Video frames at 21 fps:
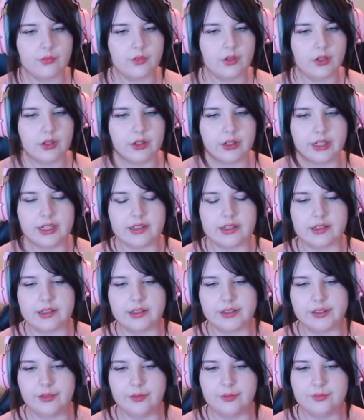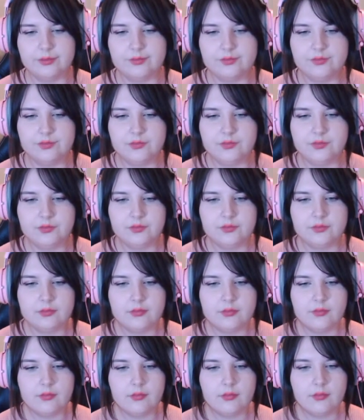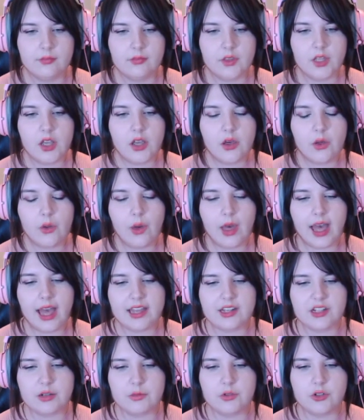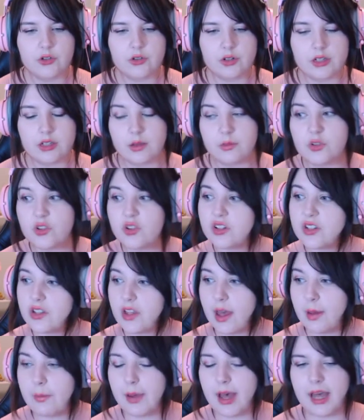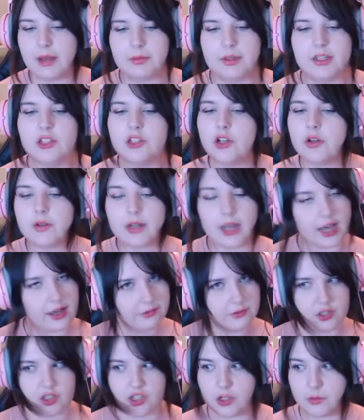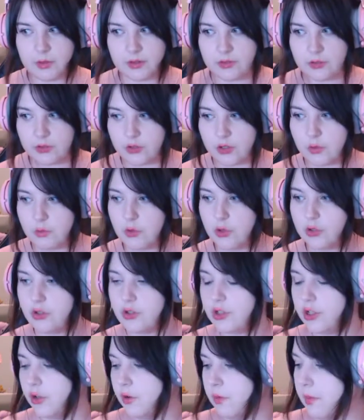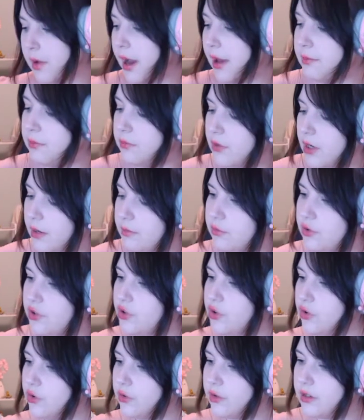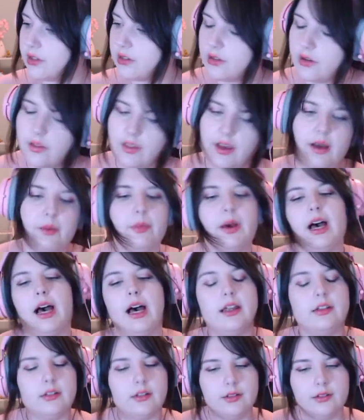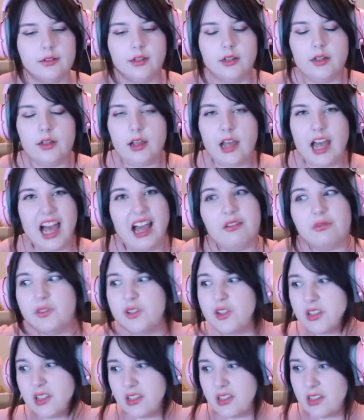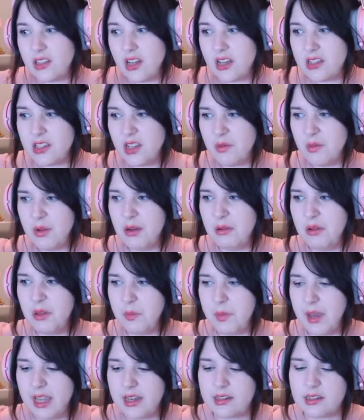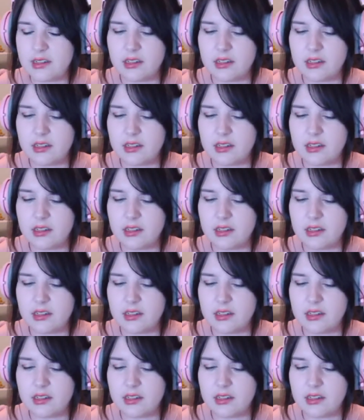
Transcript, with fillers: Really? No, Ash, I'm sure, I'm sure it's not that bad. I mean, you don't have to show me if you don't want to, but I'm, I'm sure it's not that bad. Everyone has to start somewhere with painting.